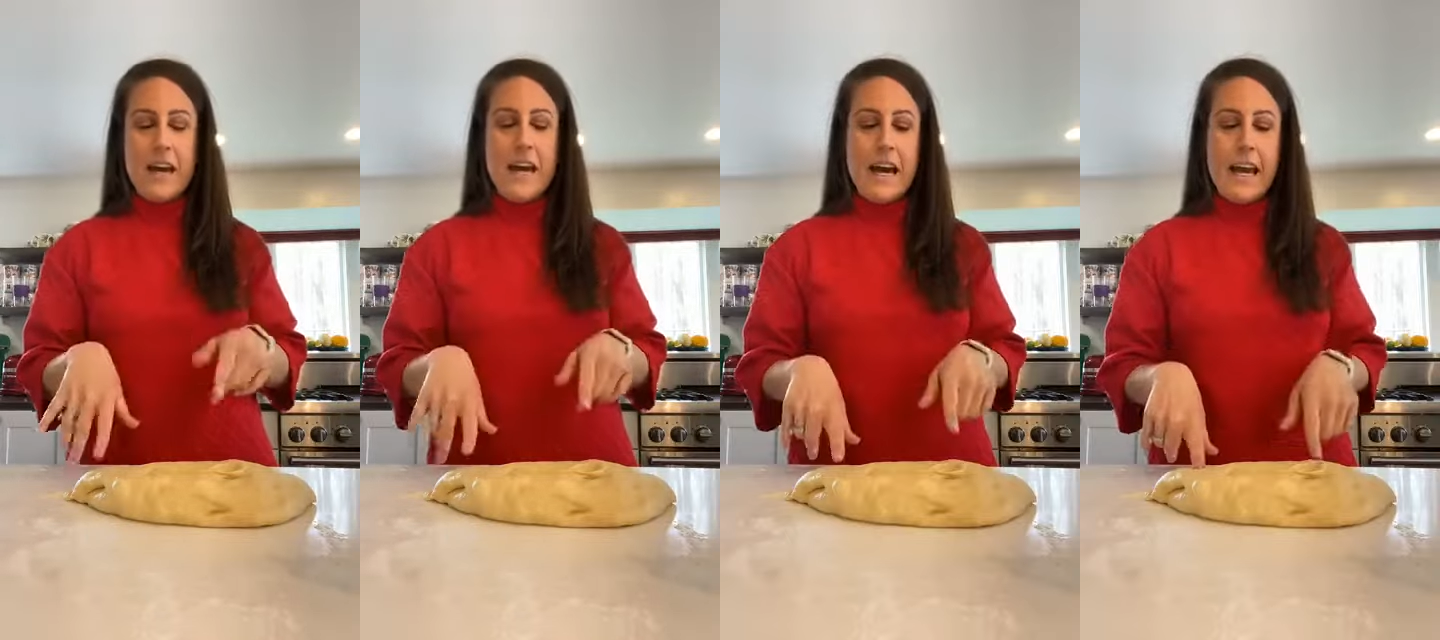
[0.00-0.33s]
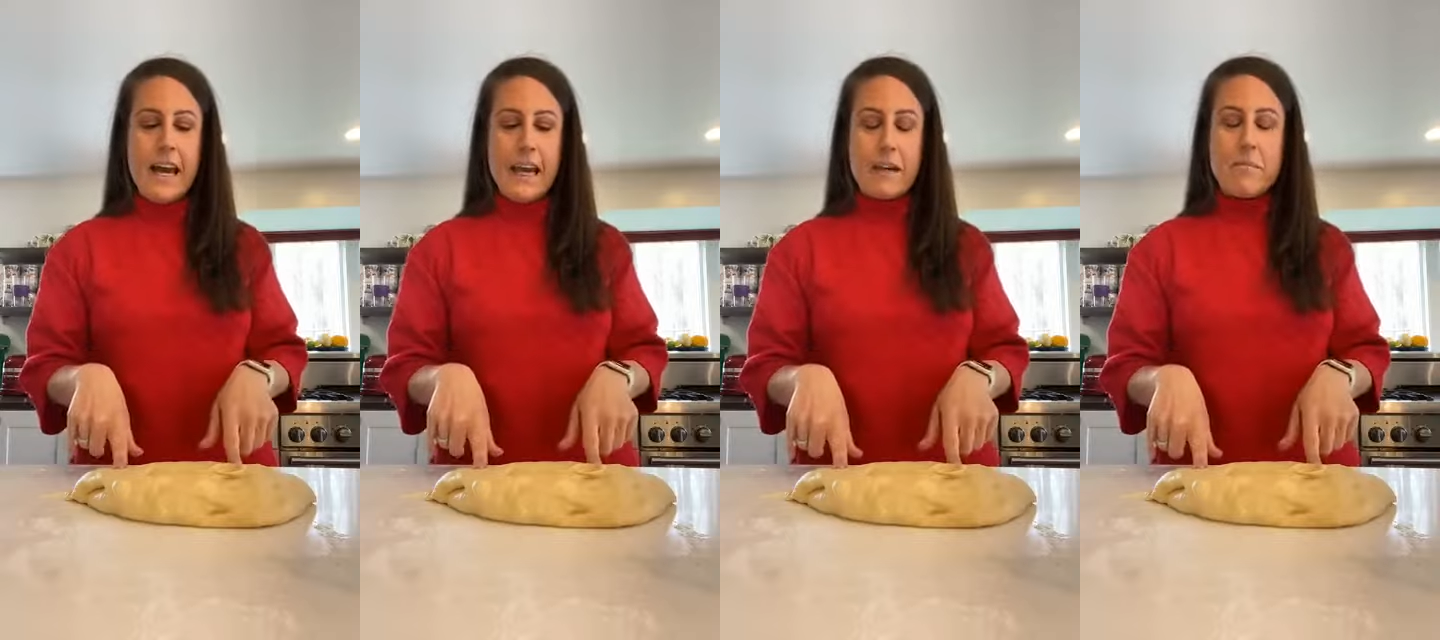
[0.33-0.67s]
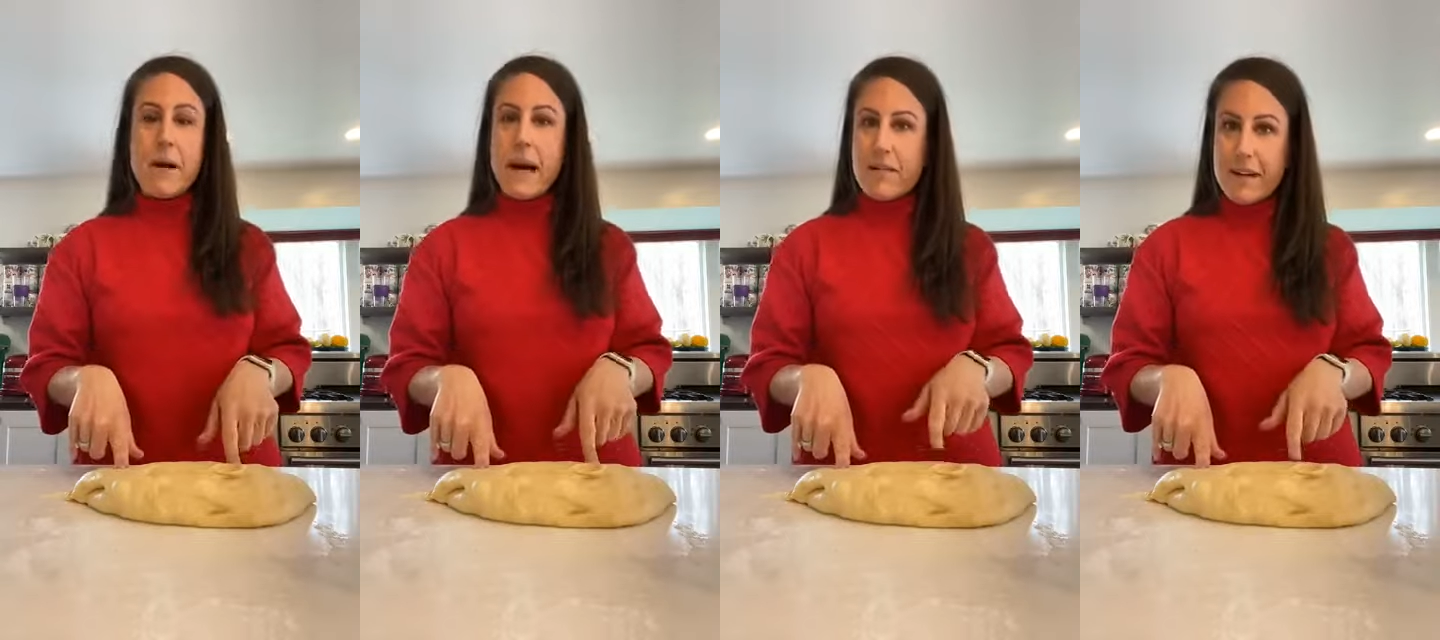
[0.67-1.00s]
And
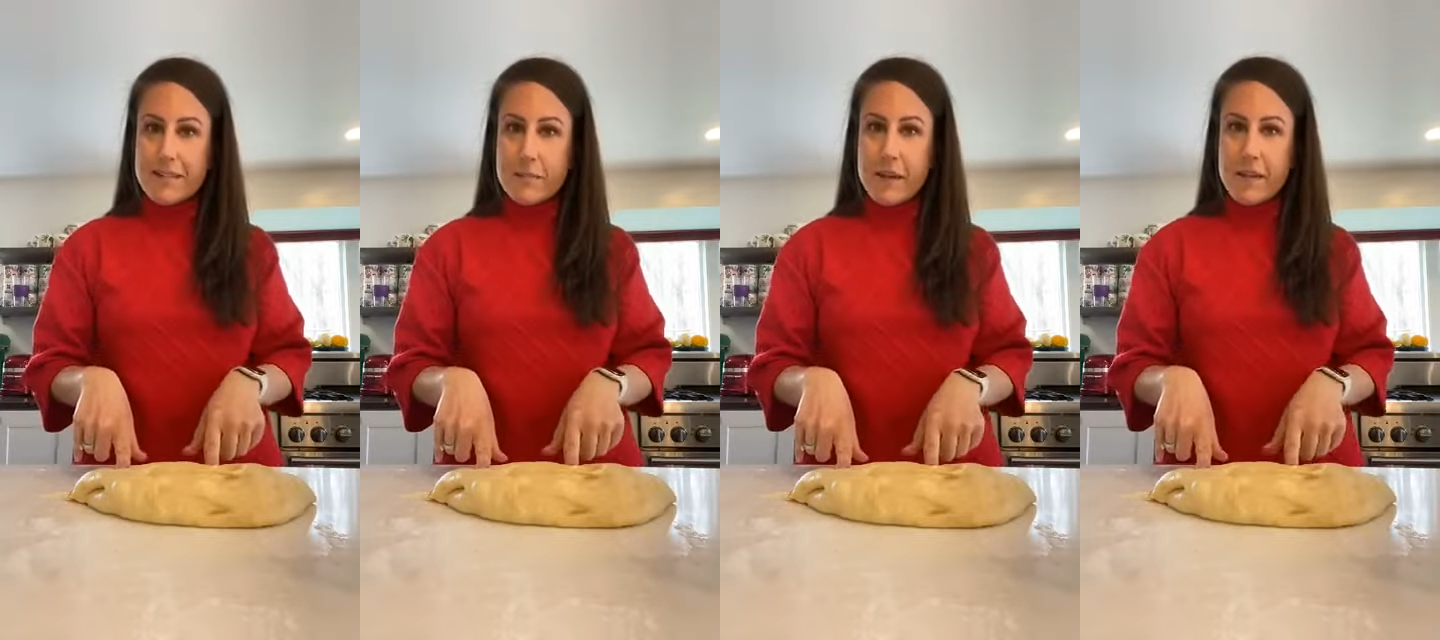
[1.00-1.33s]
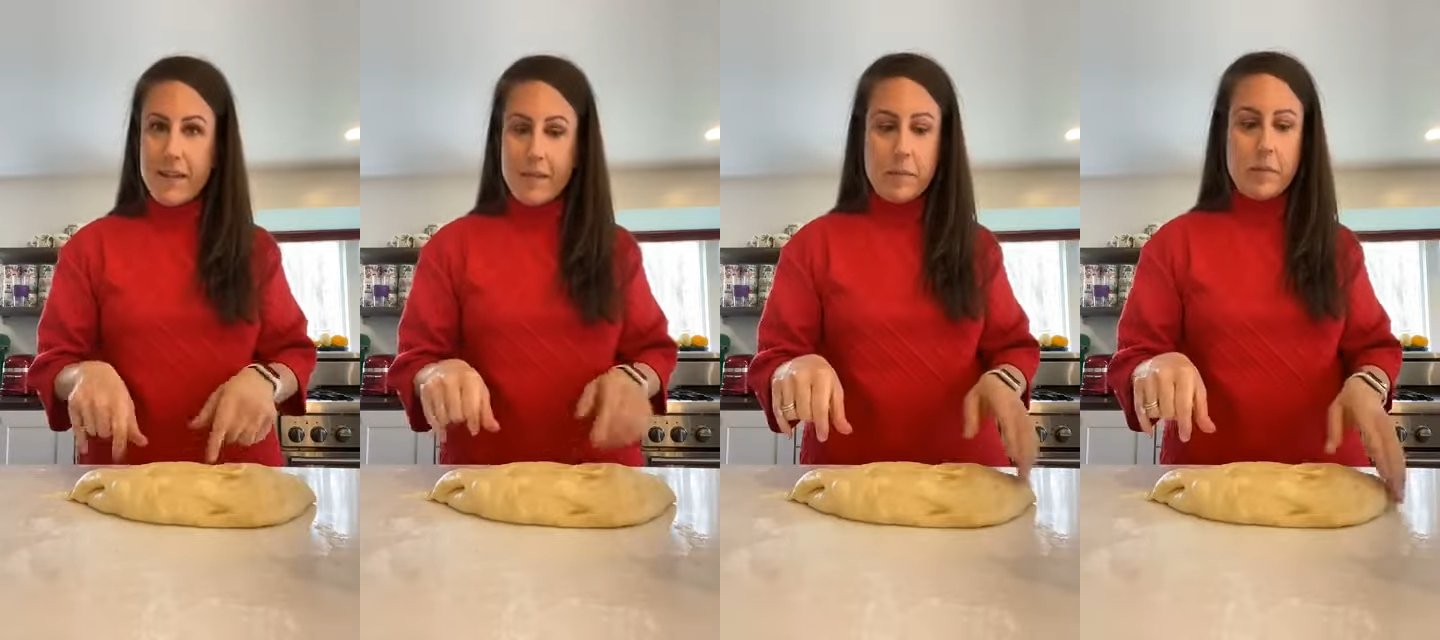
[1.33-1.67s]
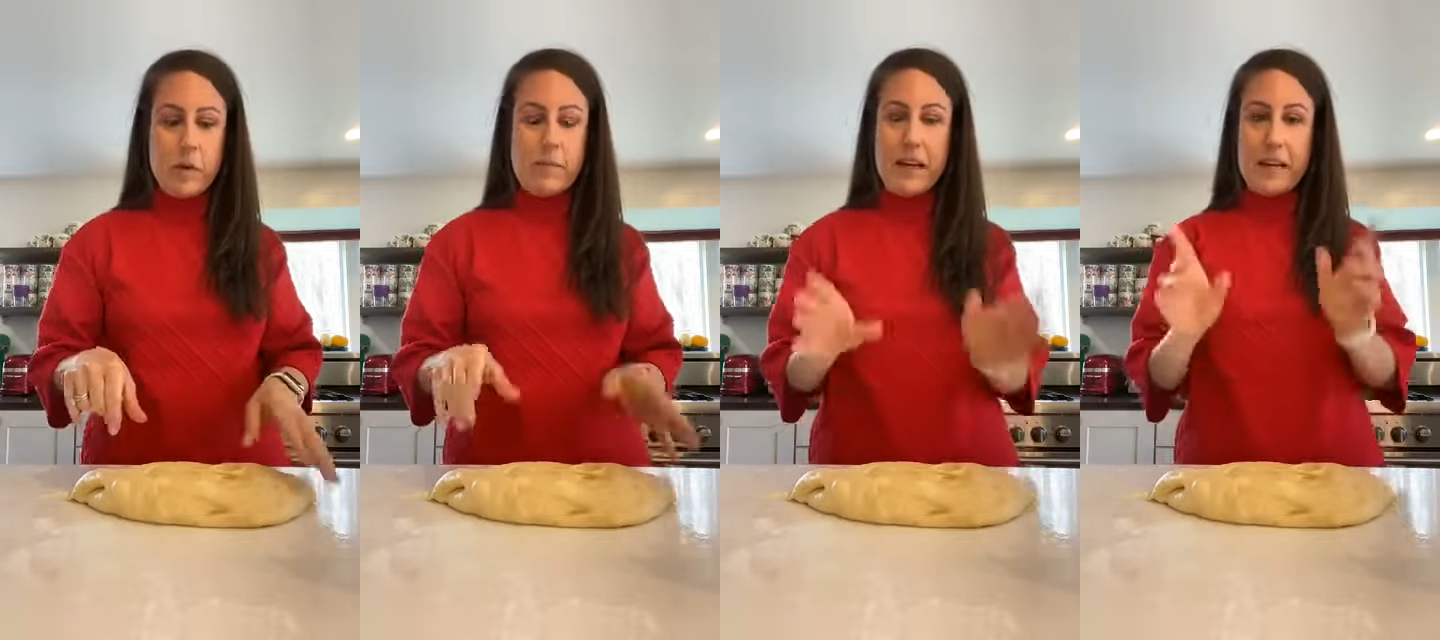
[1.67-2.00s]
my recipe in the lemon bowl
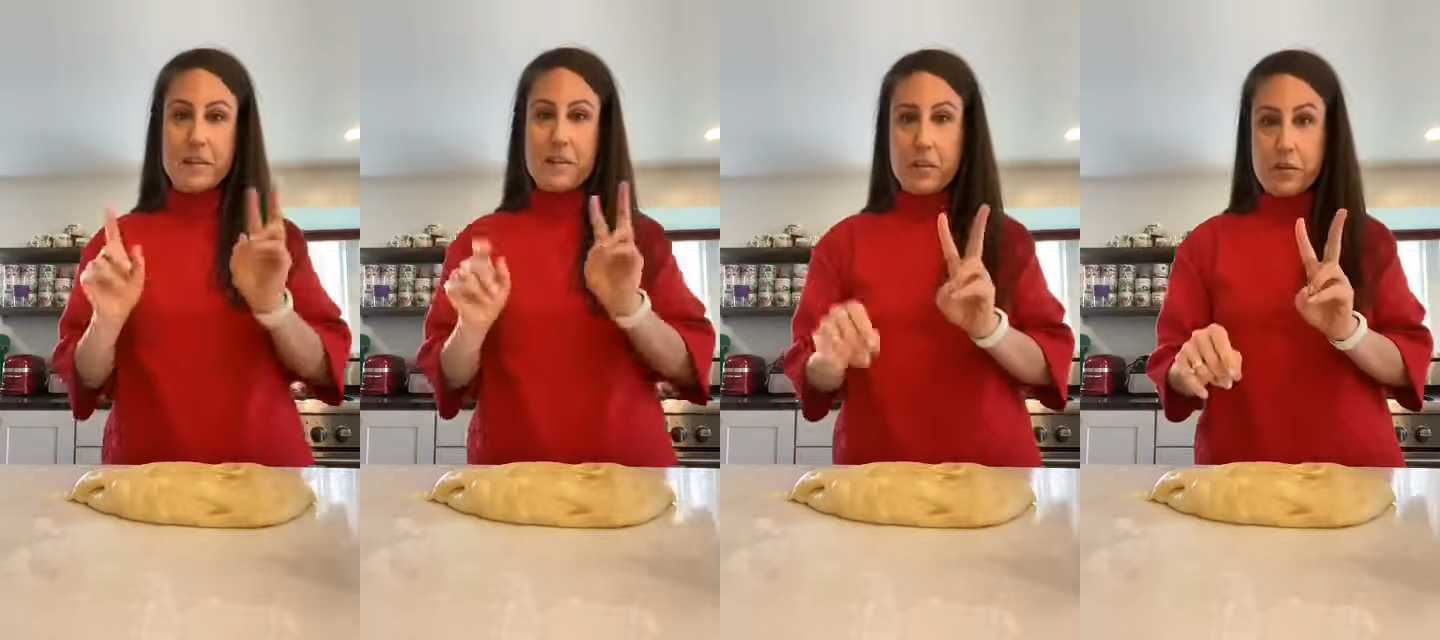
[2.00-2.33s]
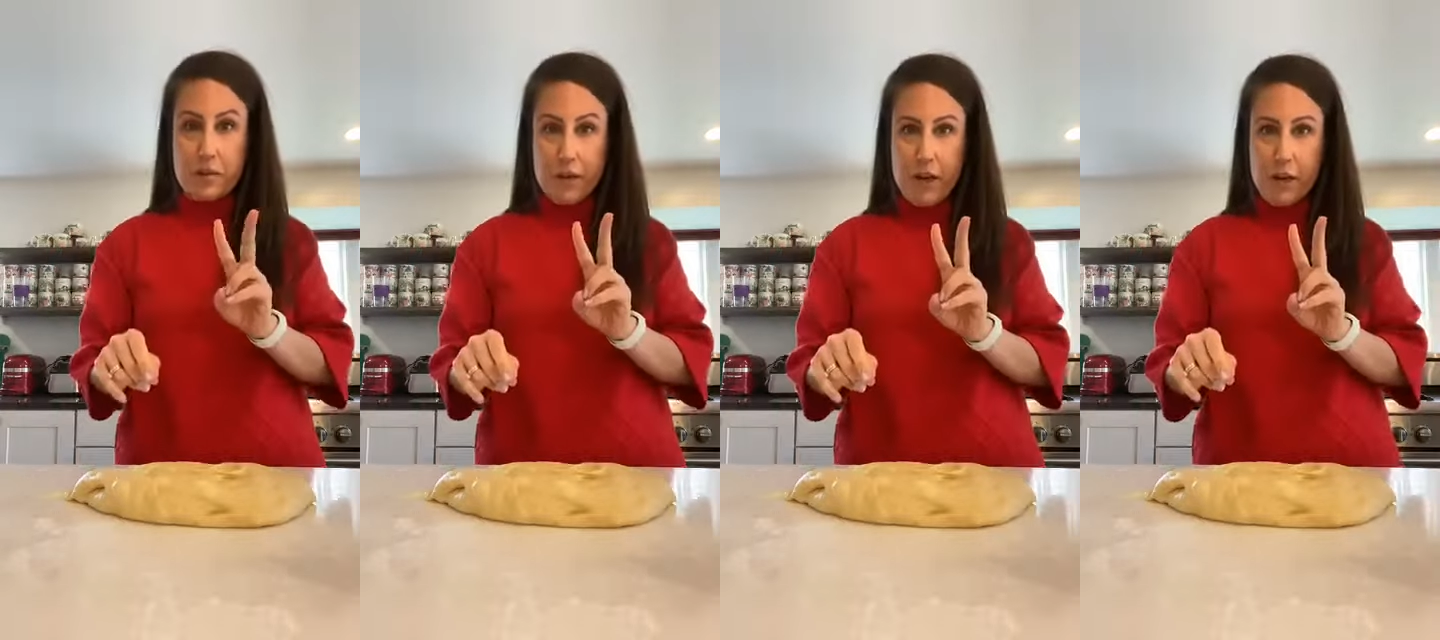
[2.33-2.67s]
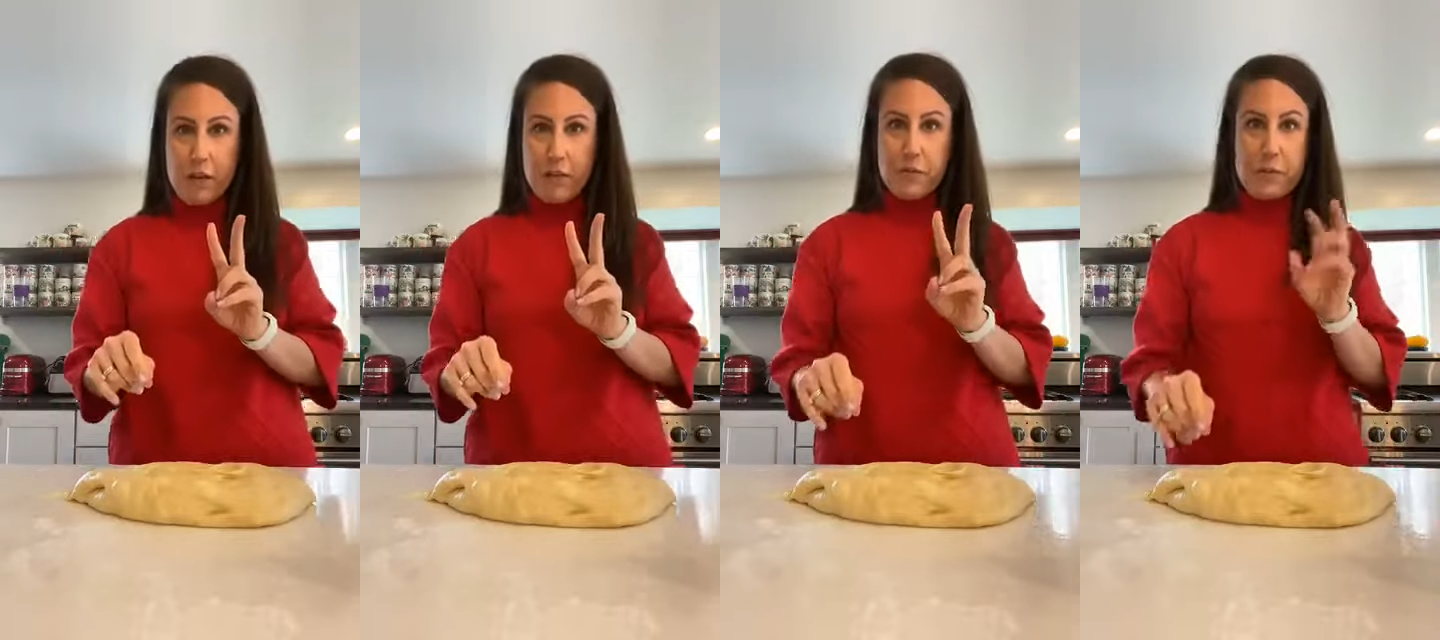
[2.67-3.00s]
makes two loaves,